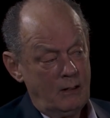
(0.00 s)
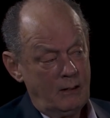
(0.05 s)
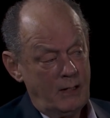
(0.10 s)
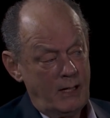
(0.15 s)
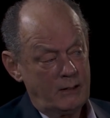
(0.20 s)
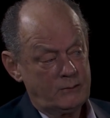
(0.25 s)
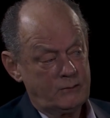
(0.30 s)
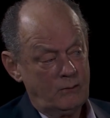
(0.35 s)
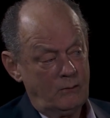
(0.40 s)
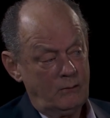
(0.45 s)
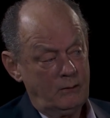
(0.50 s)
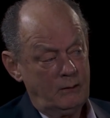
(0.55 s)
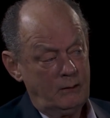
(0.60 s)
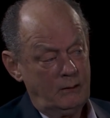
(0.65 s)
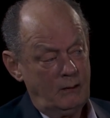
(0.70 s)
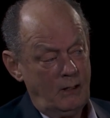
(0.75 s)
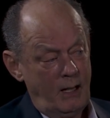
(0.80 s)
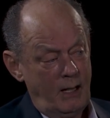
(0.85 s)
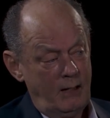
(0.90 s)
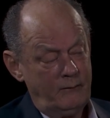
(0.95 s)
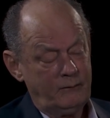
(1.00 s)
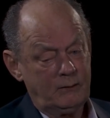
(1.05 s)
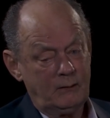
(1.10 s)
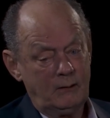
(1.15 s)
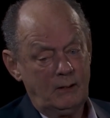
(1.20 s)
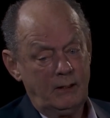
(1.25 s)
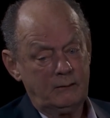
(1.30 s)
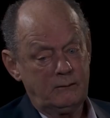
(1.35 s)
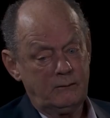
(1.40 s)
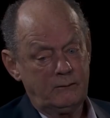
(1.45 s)
that's only half the
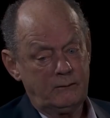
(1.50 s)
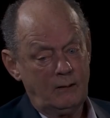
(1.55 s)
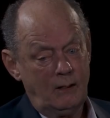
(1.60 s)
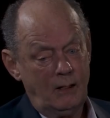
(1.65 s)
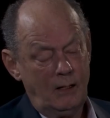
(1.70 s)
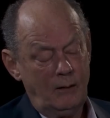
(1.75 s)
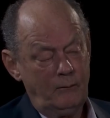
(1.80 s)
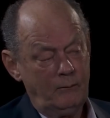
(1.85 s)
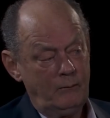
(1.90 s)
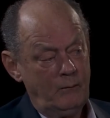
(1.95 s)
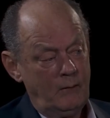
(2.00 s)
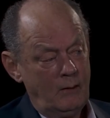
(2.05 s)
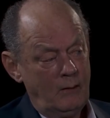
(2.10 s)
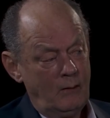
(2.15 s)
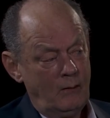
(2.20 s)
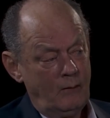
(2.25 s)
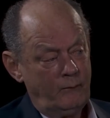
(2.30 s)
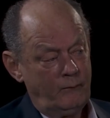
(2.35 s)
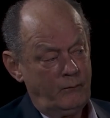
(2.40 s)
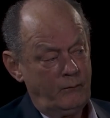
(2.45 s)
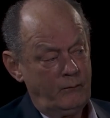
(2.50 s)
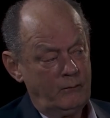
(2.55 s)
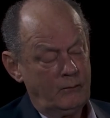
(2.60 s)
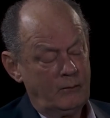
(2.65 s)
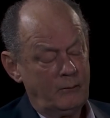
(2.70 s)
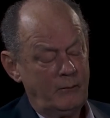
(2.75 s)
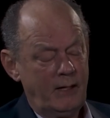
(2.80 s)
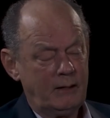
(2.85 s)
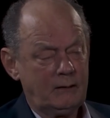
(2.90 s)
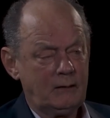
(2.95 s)
length of time for you
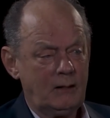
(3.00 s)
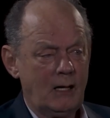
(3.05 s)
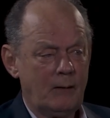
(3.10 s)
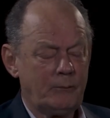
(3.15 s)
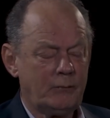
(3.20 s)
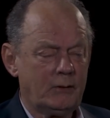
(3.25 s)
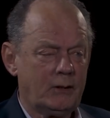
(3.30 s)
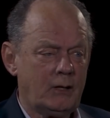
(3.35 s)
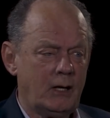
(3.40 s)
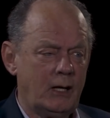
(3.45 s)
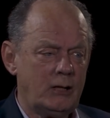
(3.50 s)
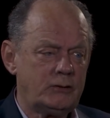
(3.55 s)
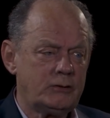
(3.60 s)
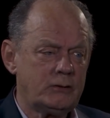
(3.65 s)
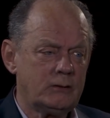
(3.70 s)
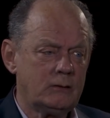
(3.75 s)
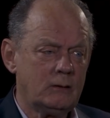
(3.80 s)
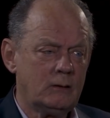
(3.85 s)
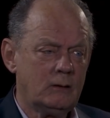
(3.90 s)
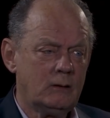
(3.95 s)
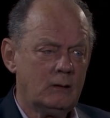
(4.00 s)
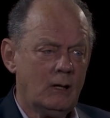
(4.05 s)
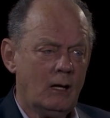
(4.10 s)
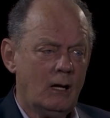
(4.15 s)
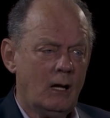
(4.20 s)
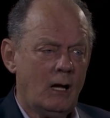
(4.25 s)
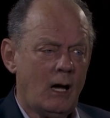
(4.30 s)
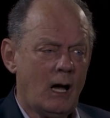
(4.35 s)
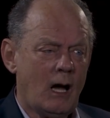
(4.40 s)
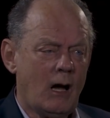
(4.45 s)
to make the application.
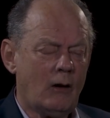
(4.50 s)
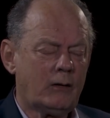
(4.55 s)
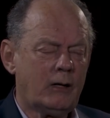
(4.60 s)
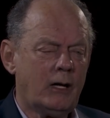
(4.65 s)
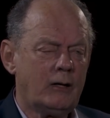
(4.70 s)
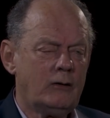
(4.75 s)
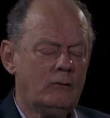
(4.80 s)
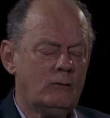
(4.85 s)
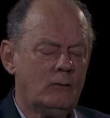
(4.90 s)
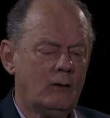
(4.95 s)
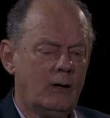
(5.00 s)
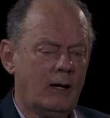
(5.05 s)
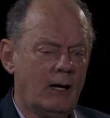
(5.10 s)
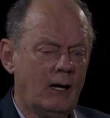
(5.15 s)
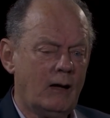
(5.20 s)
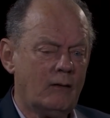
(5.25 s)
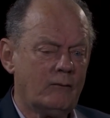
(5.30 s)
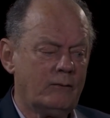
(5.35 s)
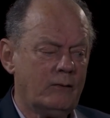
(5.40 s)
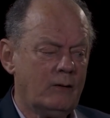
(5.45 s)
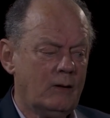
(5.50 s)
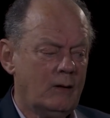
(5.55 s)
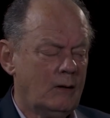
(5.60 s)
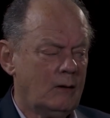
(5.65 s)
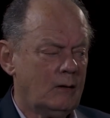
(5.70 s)
How can you have